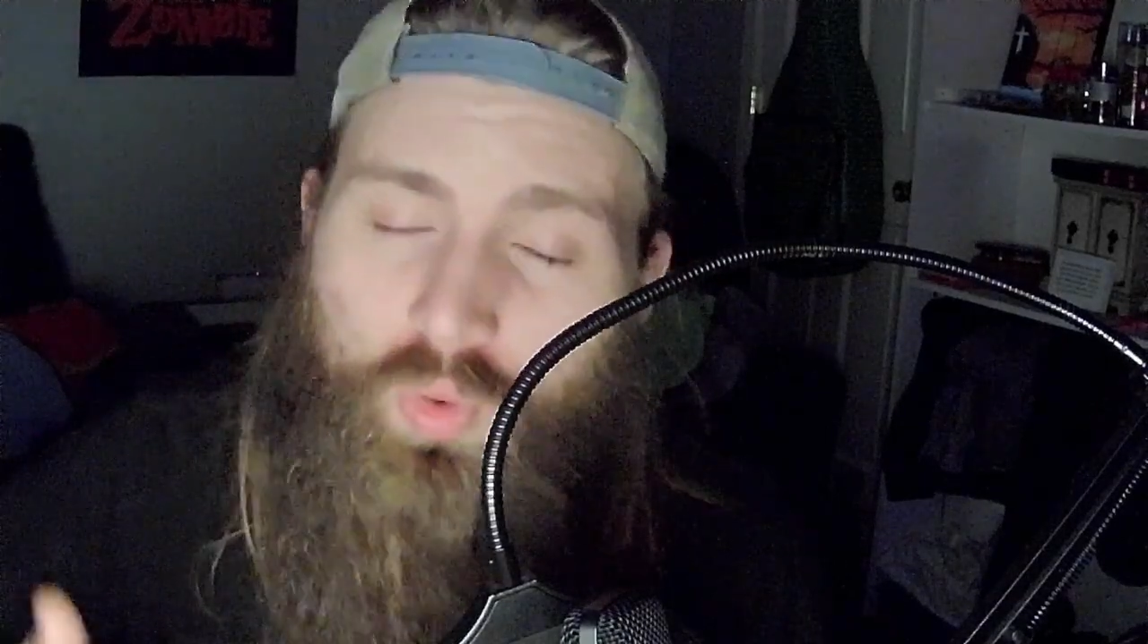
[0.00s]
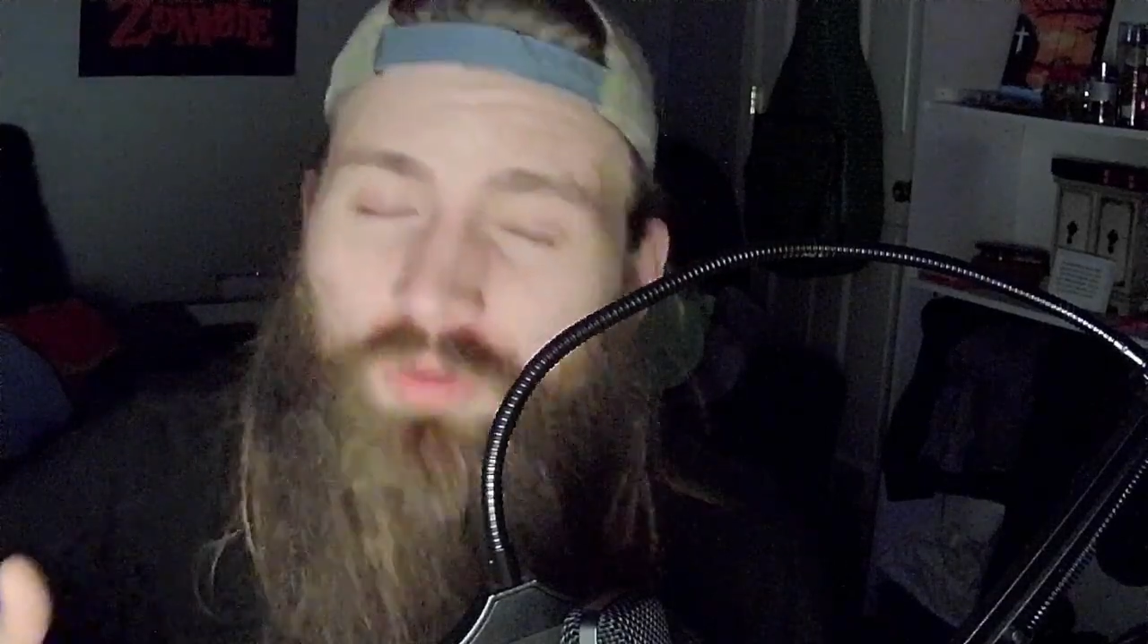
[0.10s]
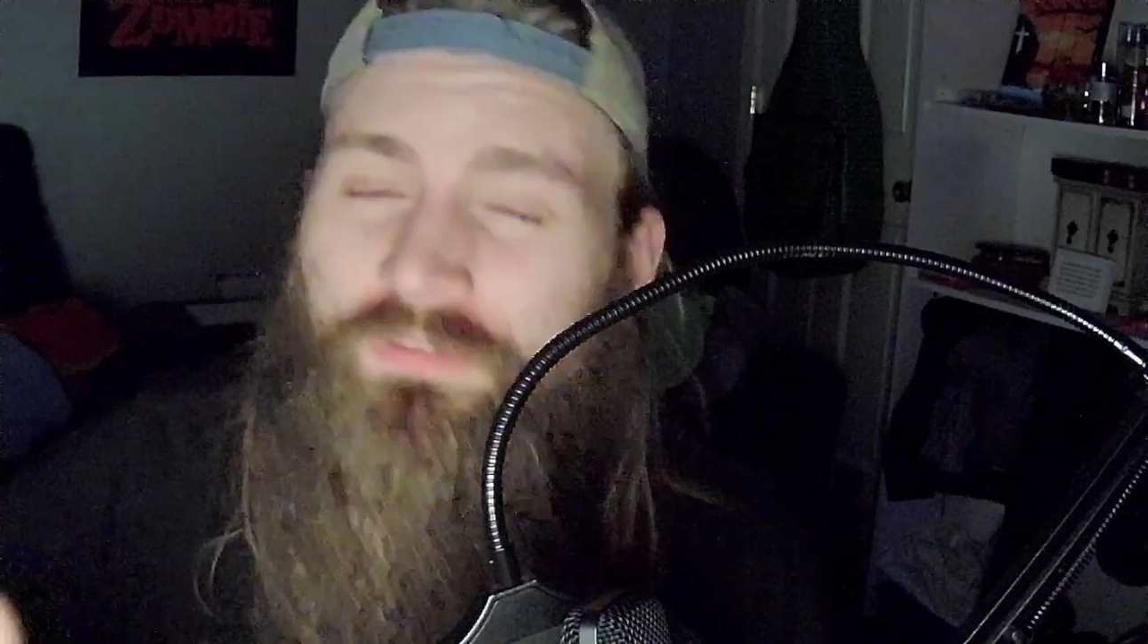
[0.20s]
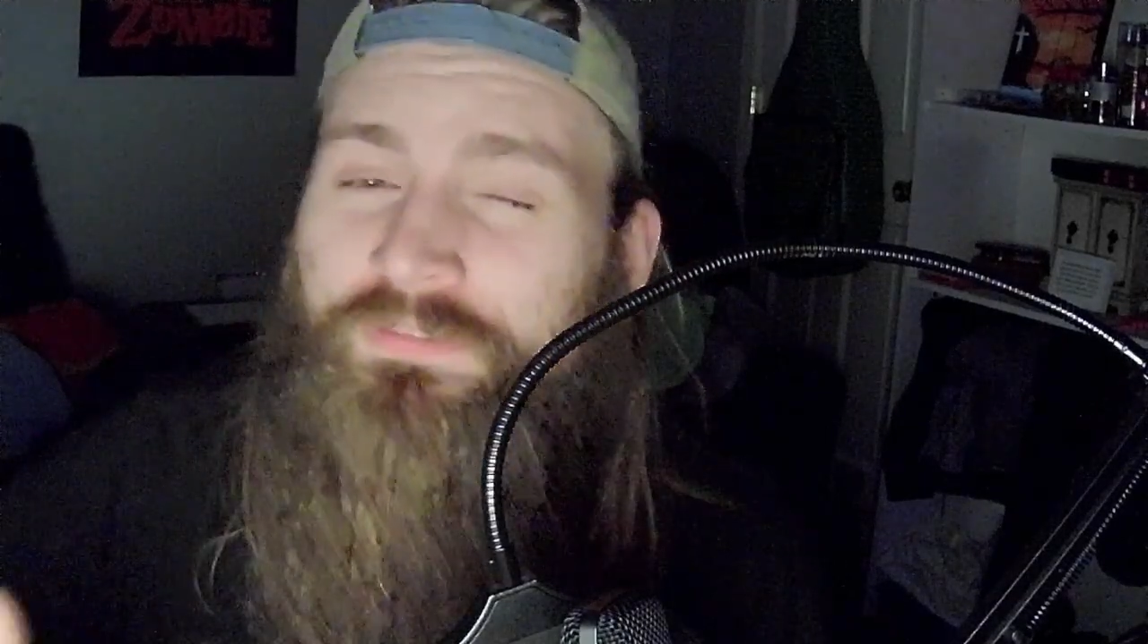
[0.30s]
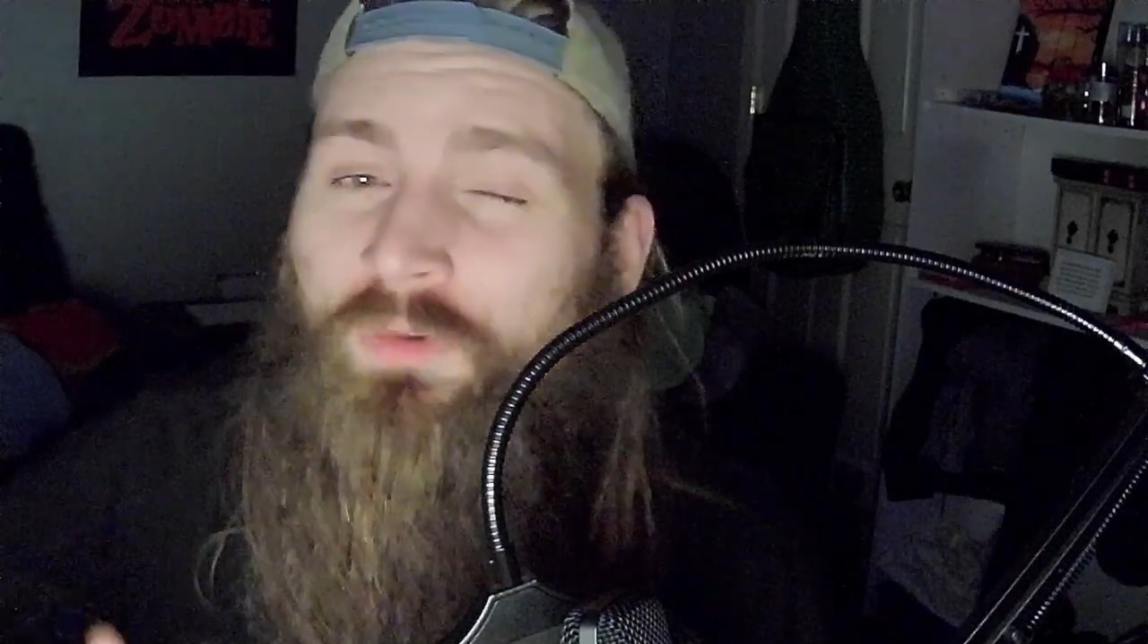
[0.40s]

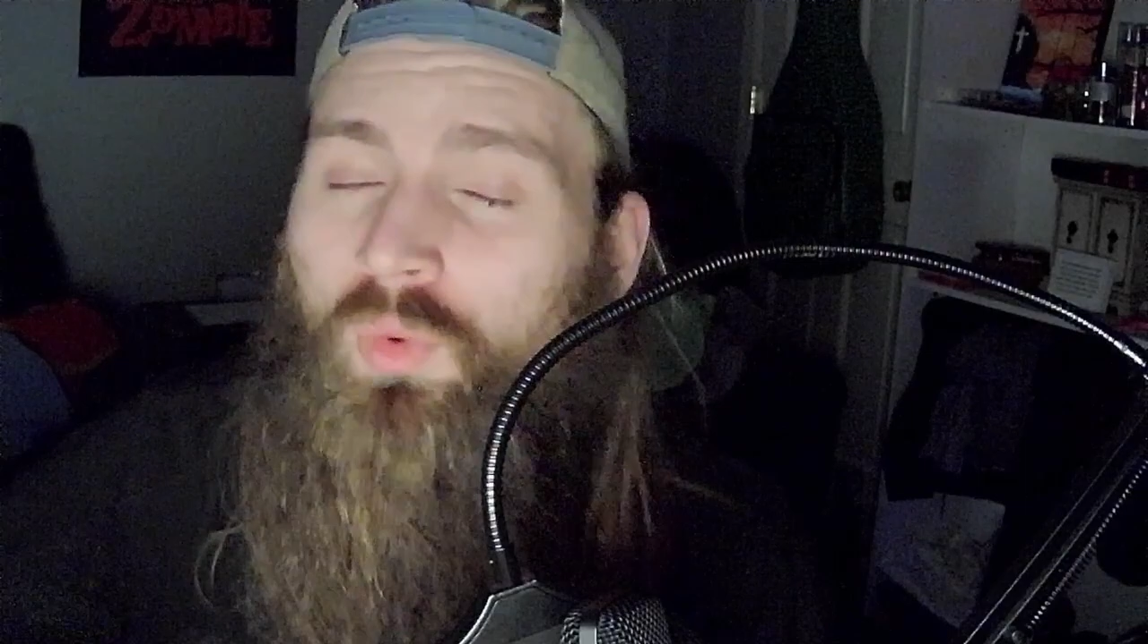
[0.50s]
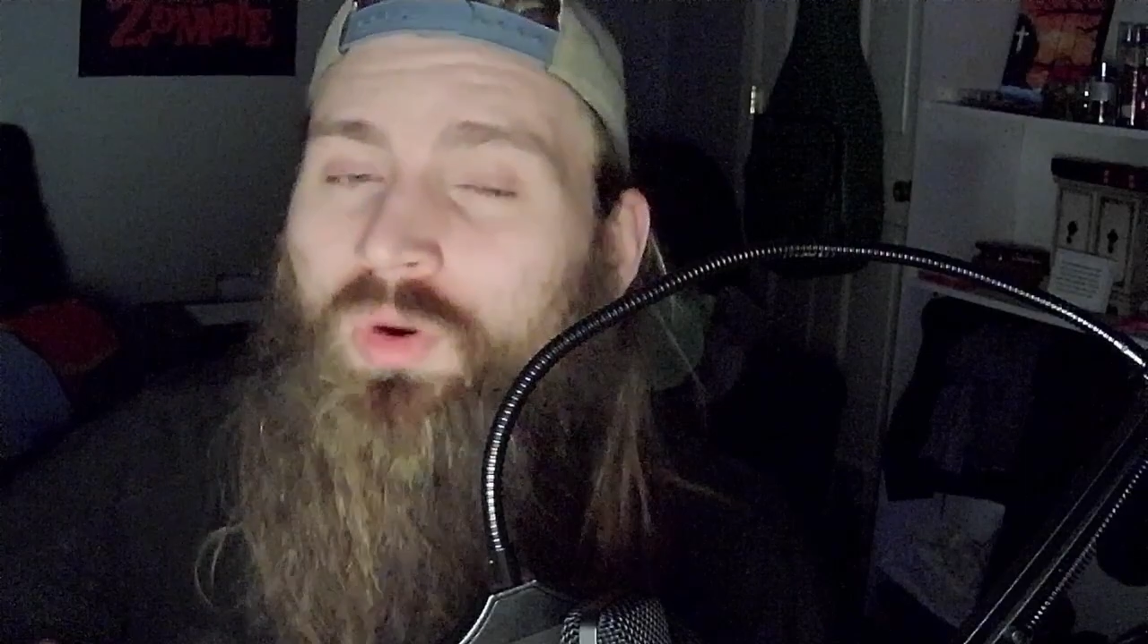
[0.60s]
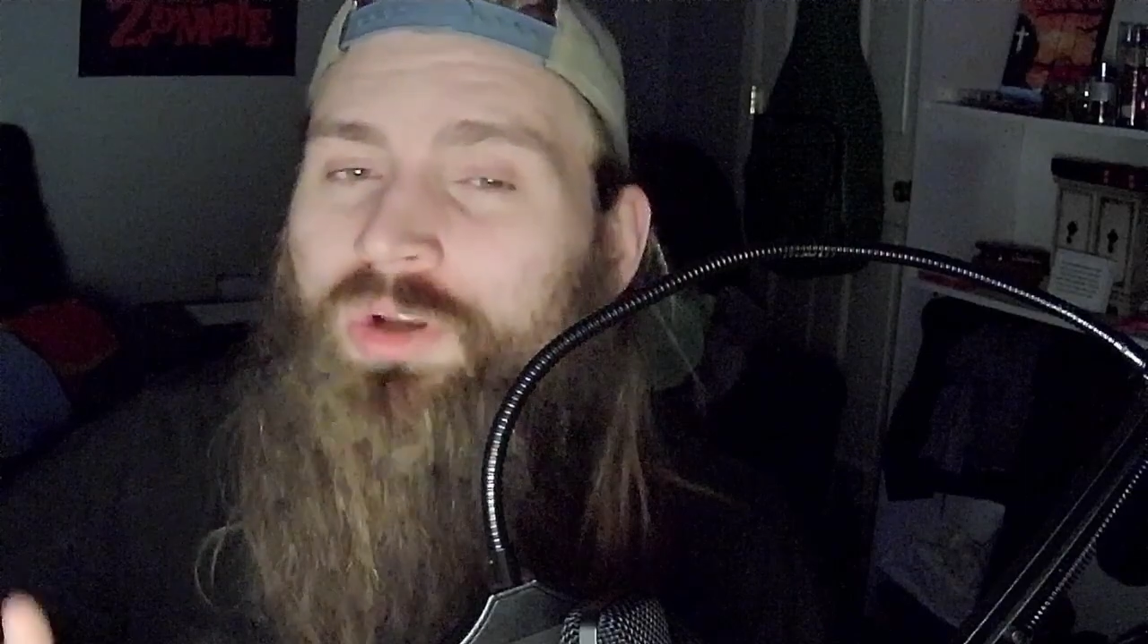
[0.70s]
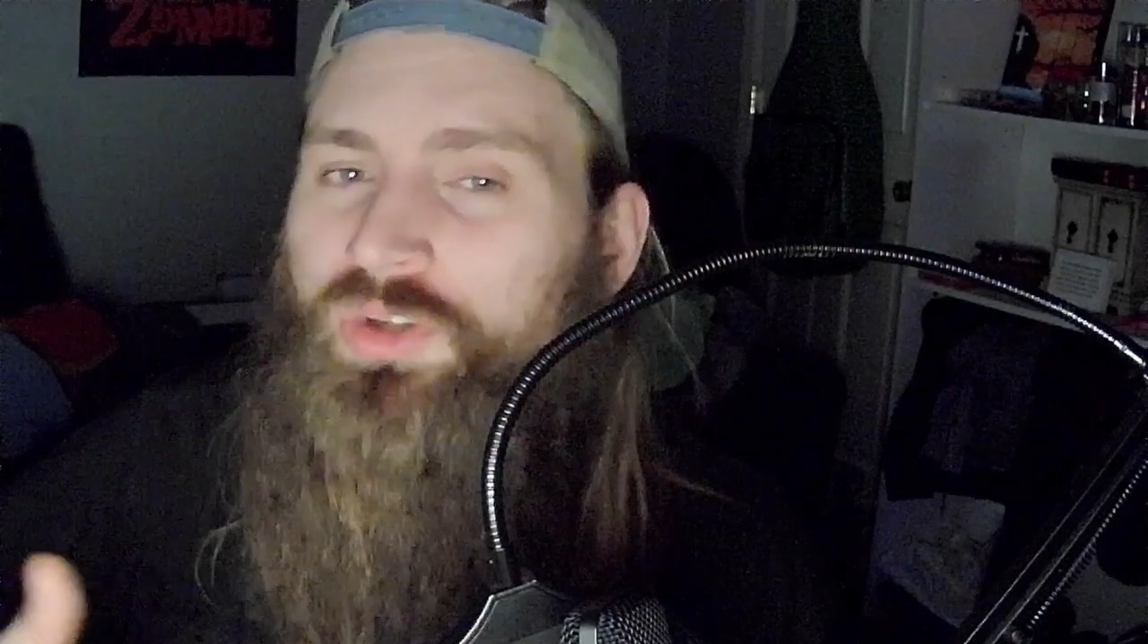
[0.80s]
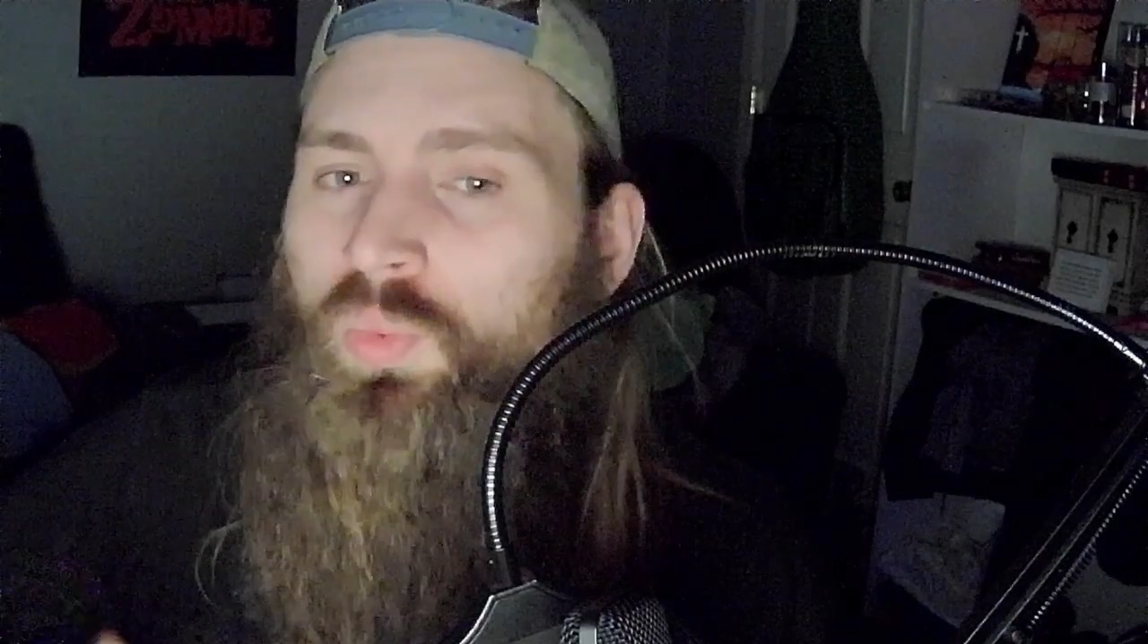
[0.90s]
or
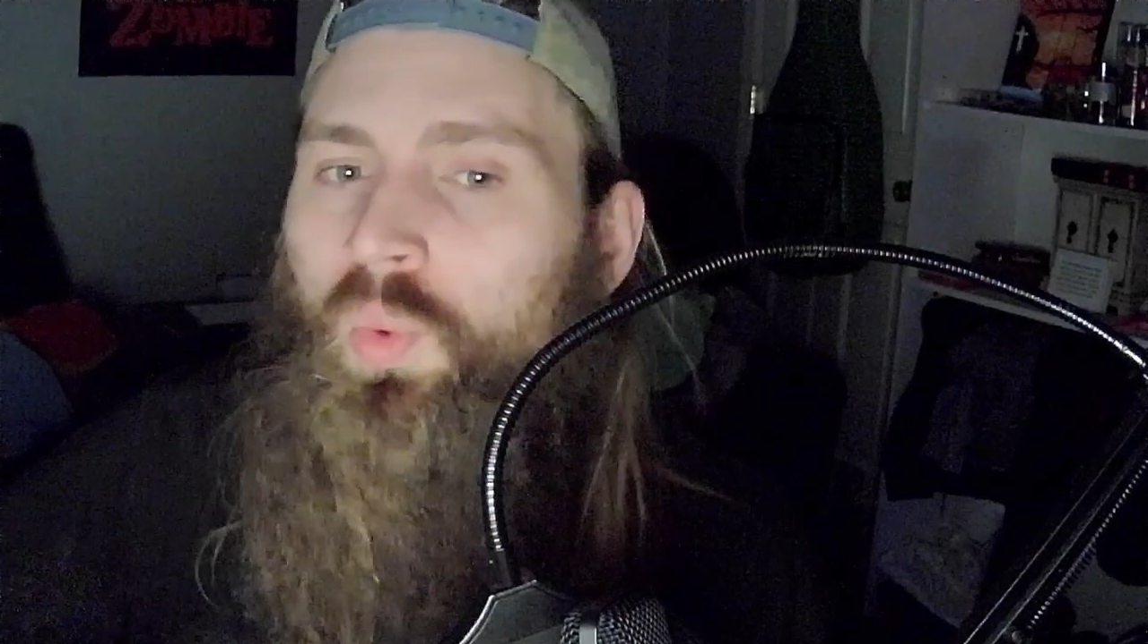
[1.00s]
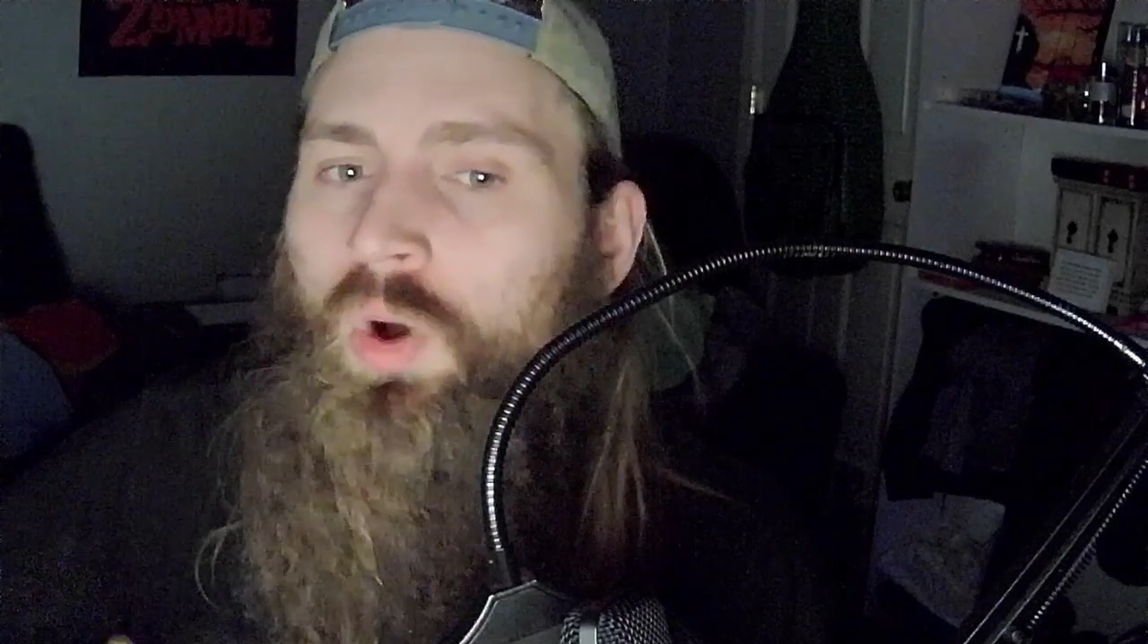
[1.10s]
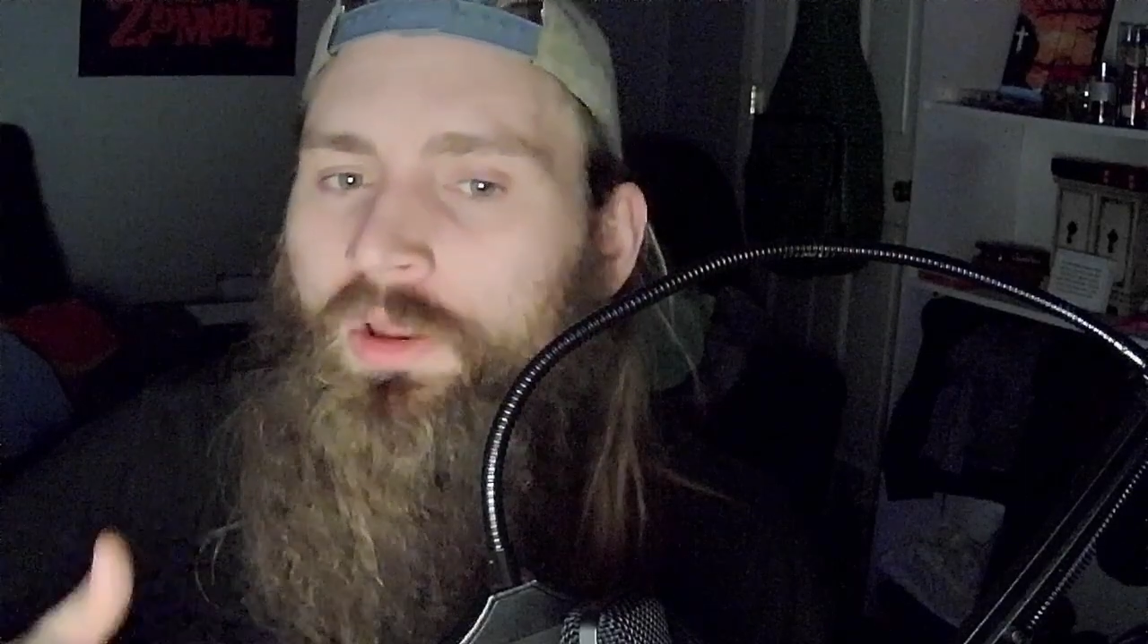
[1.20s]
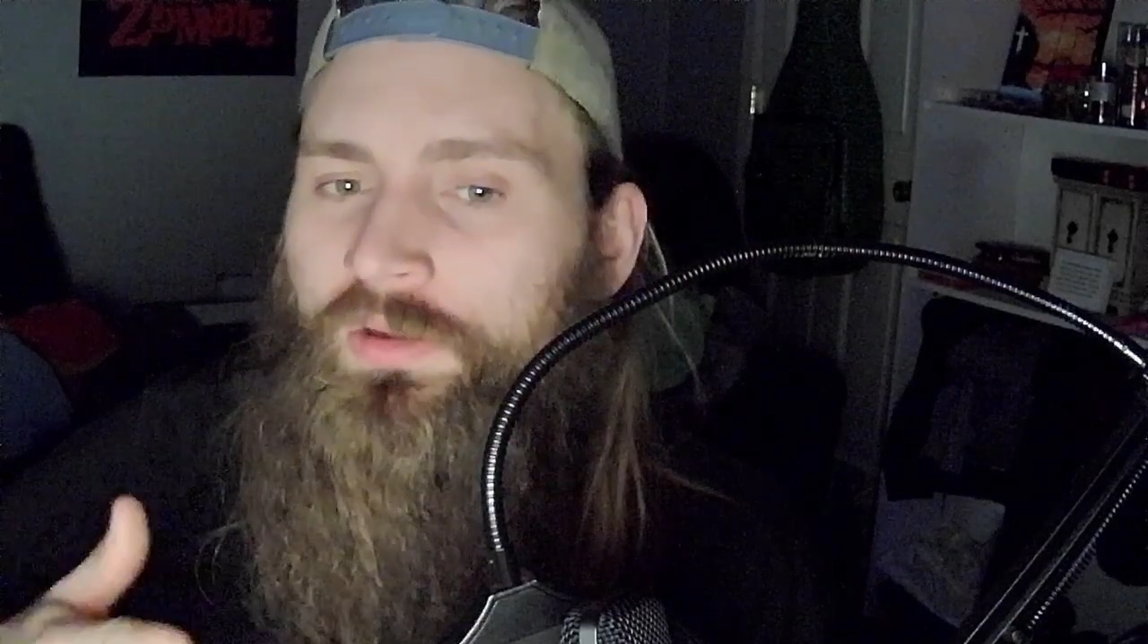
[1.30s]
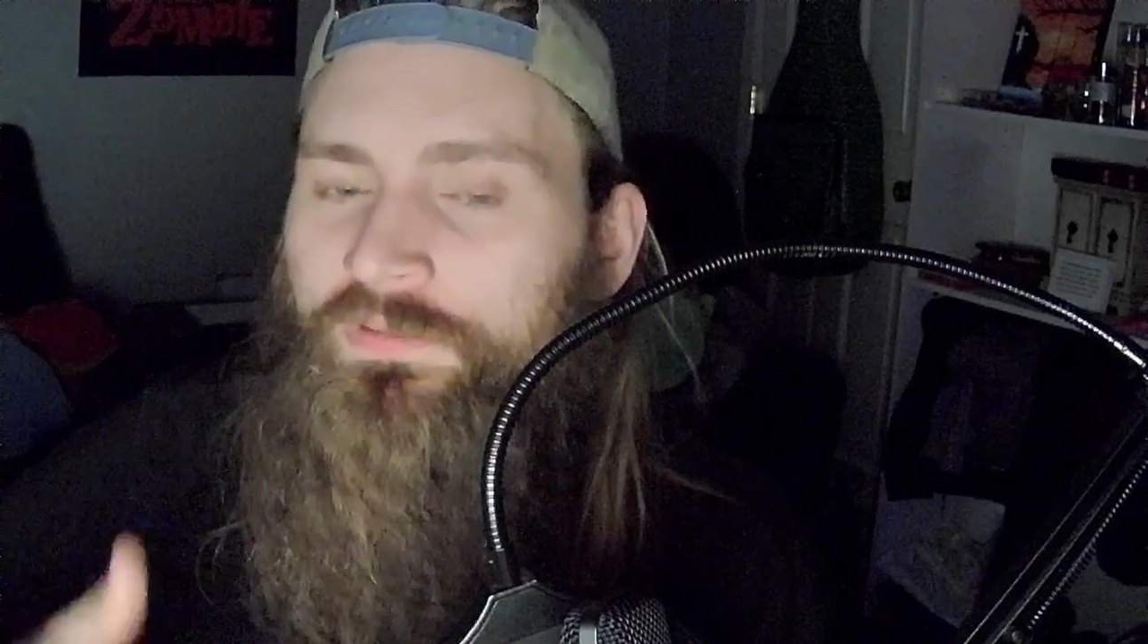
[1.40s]
4-1